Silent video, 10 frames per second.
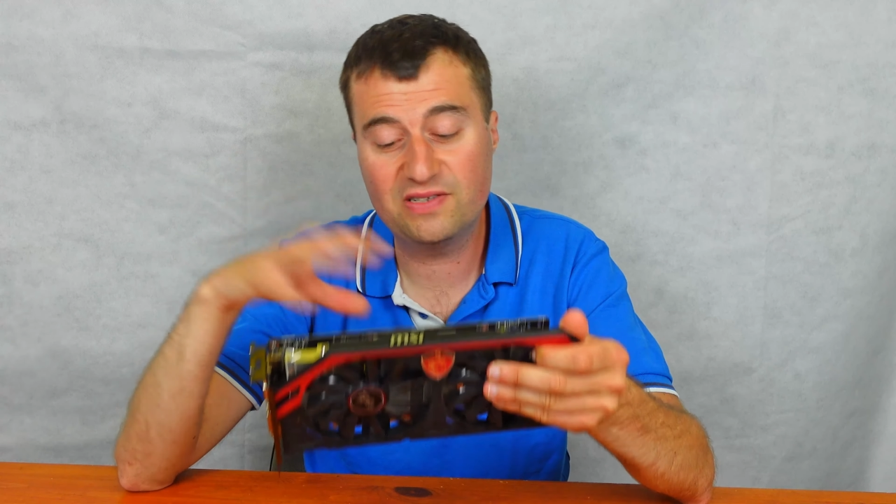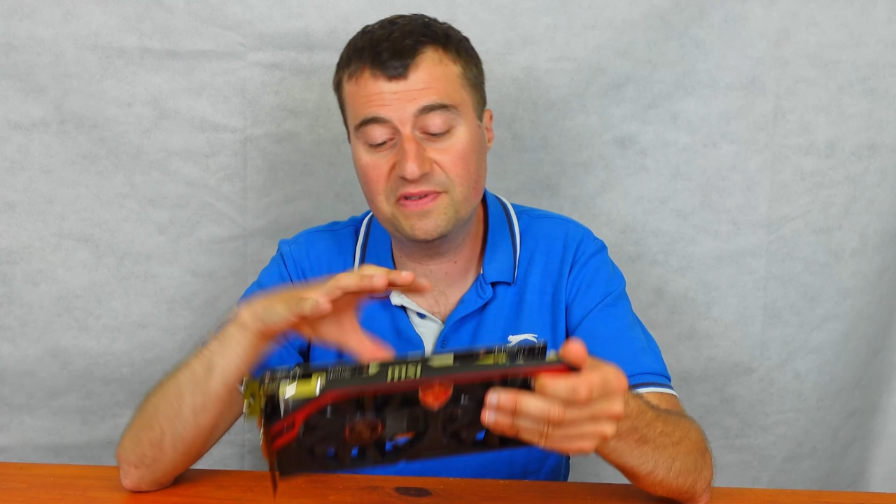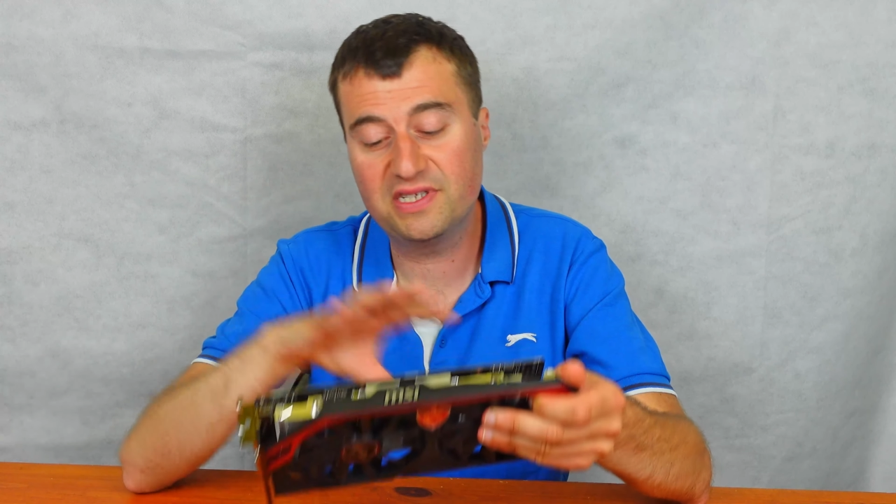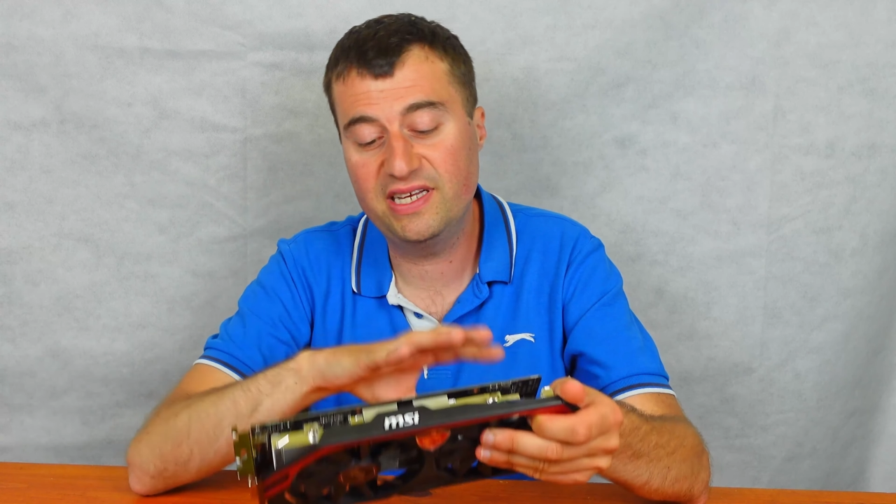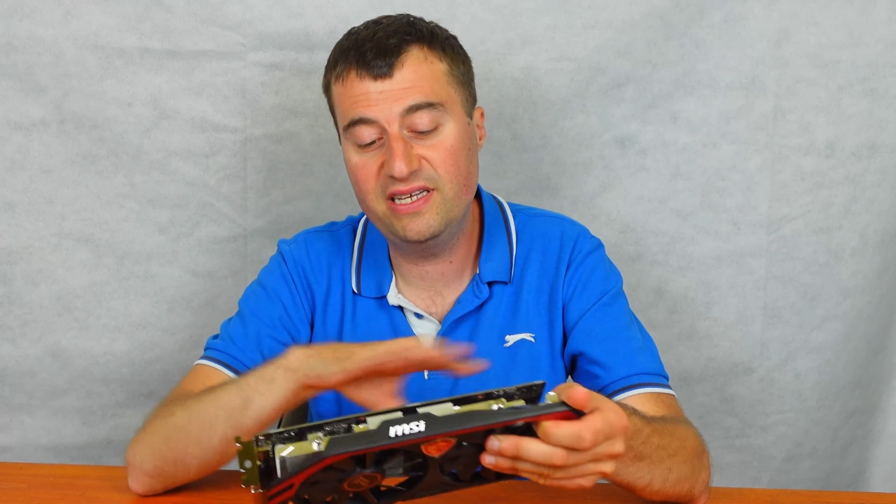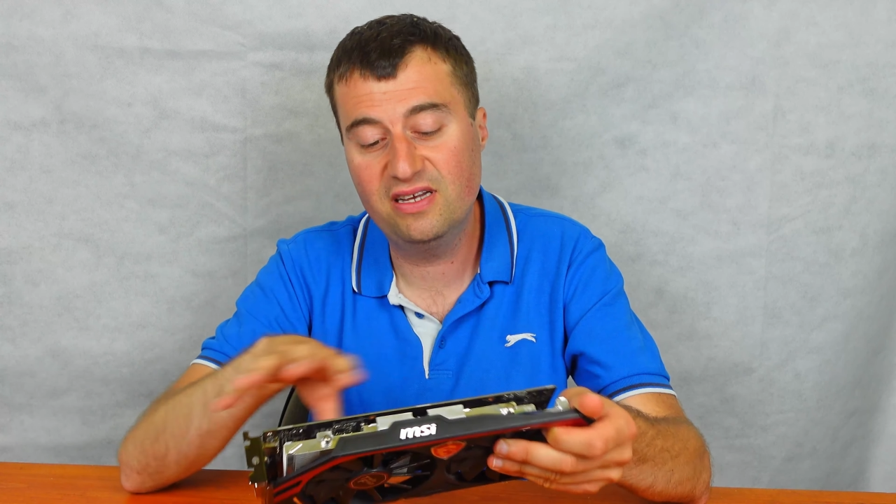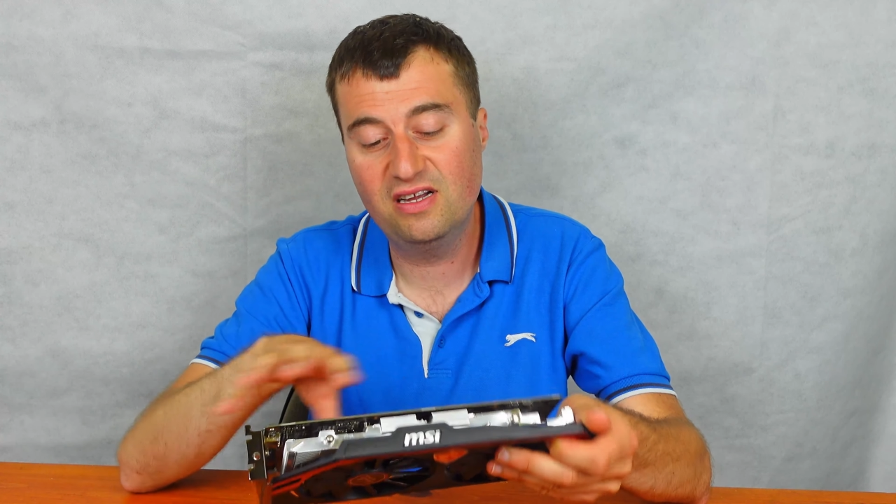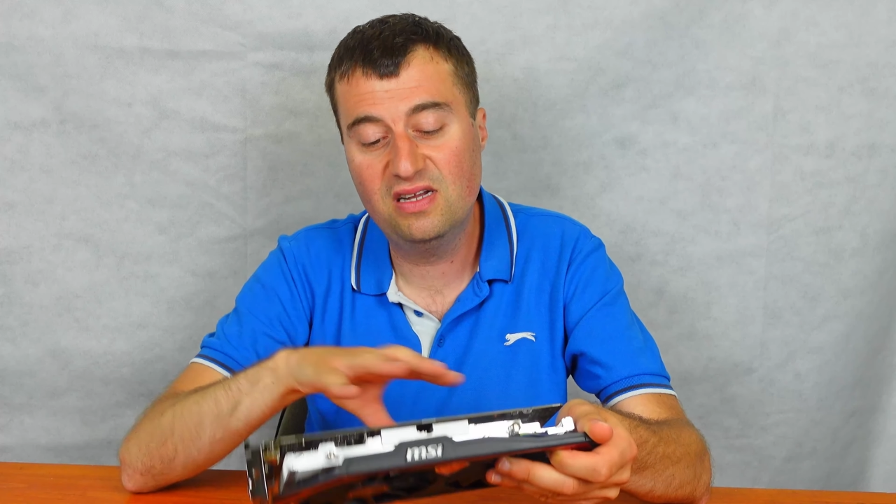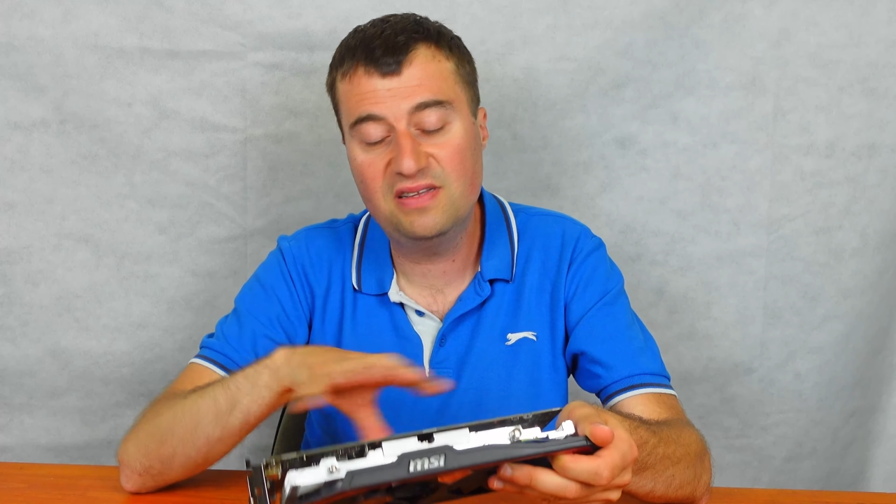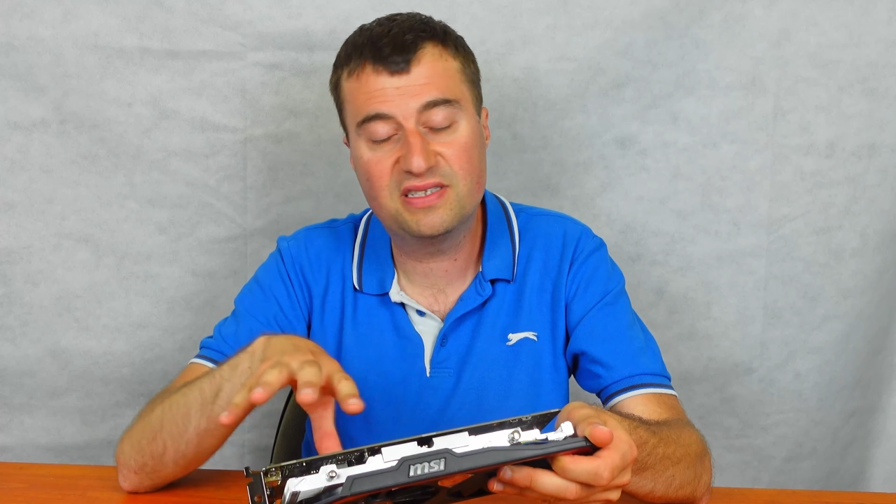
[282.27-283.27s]
Obviously,
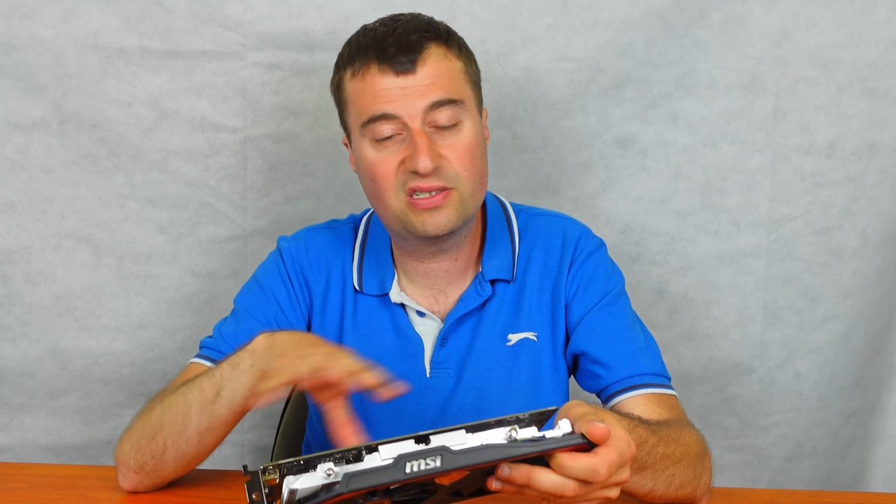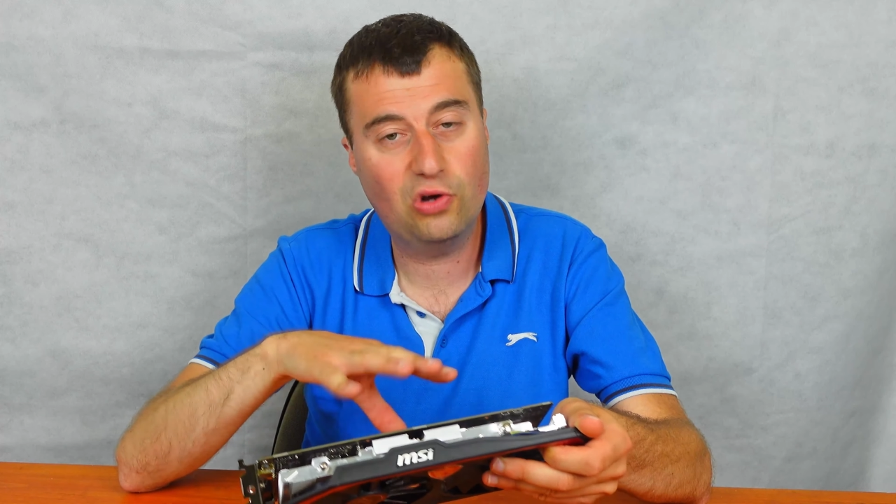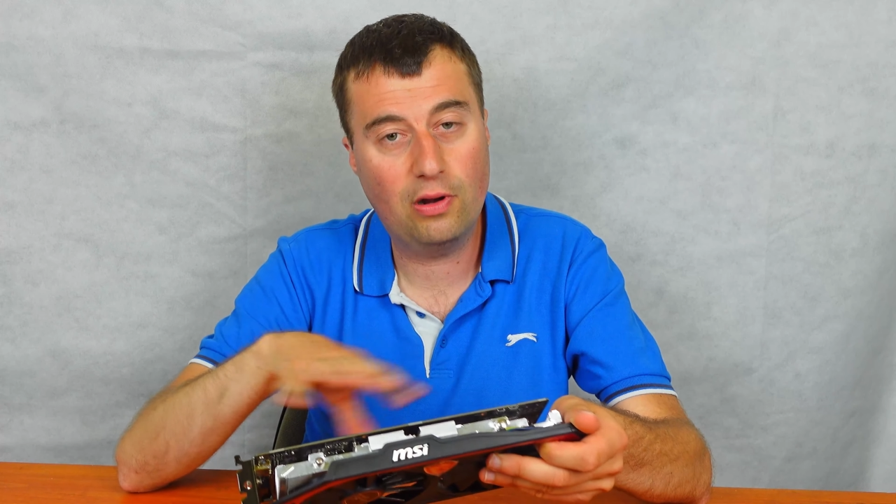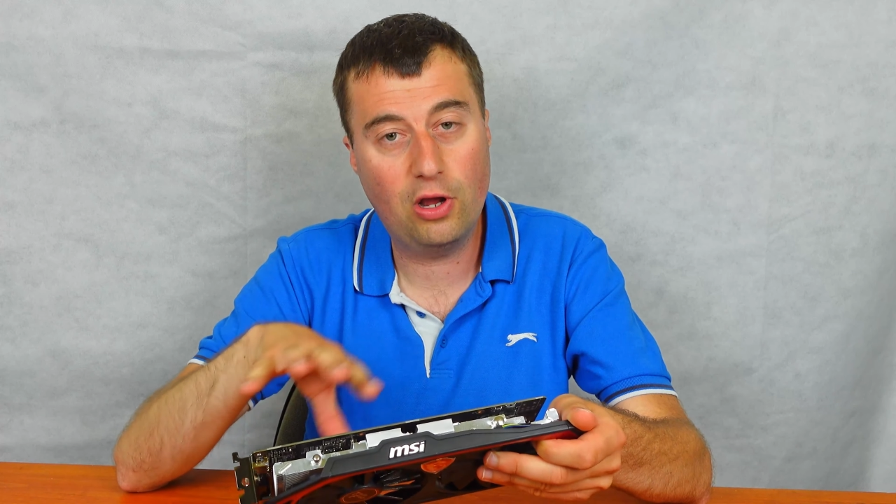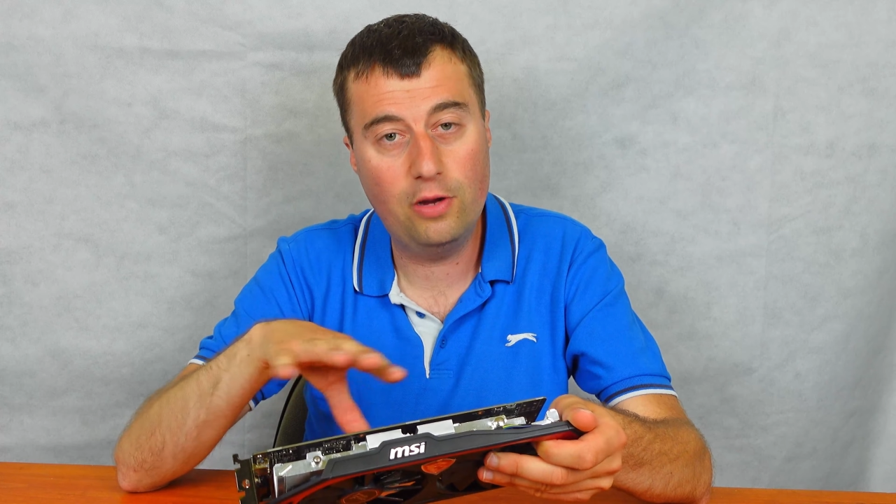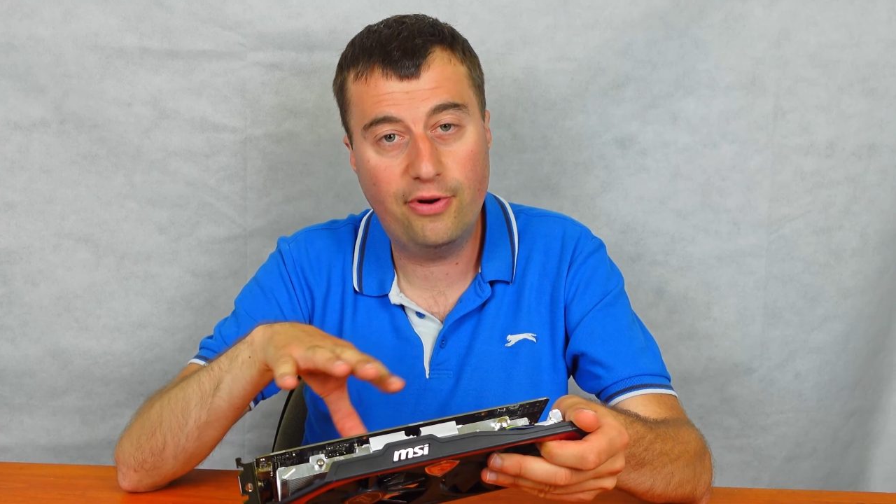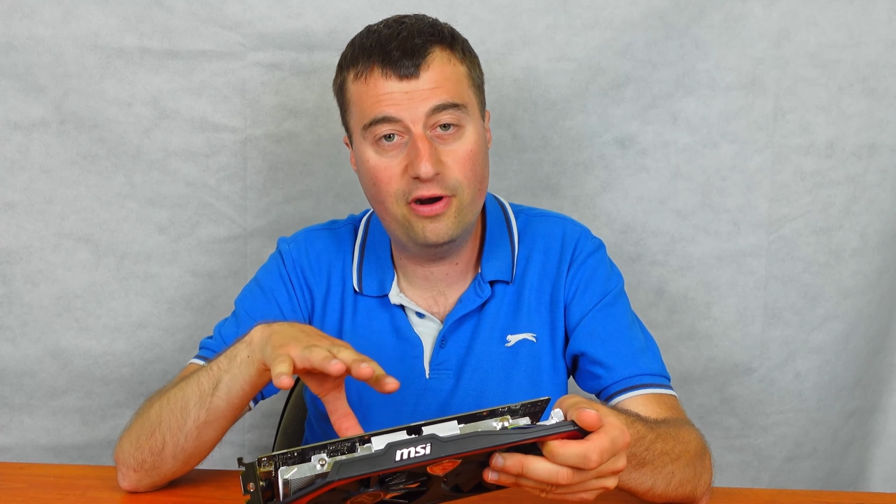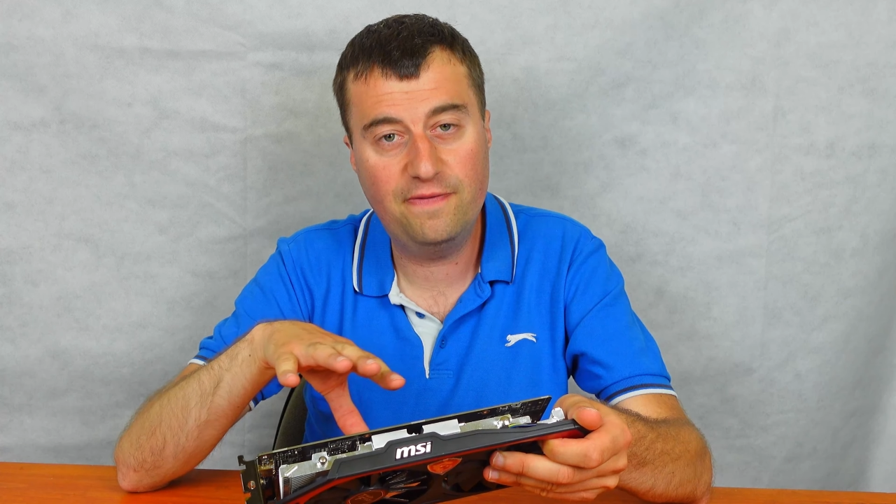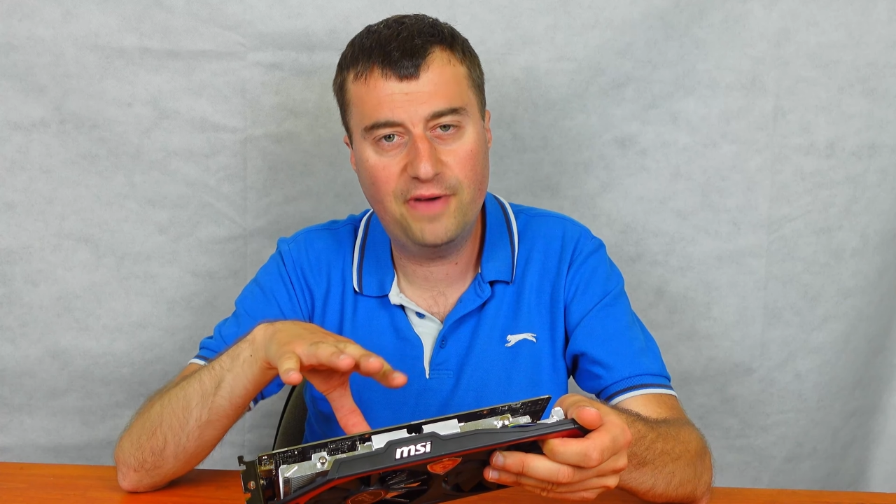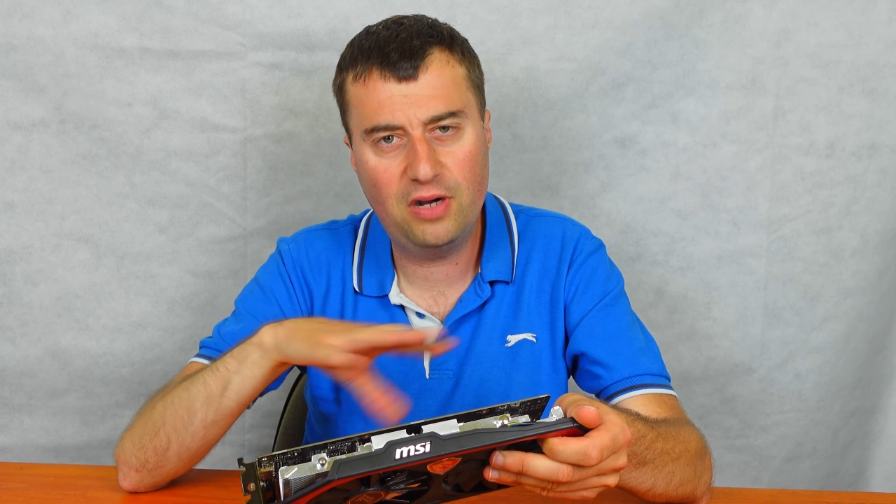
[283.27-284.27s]
this is not low
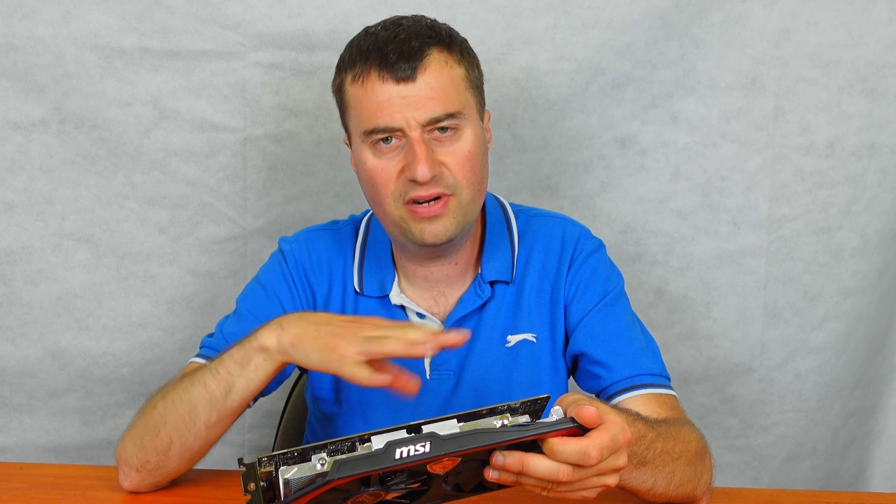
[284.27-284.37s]
profile,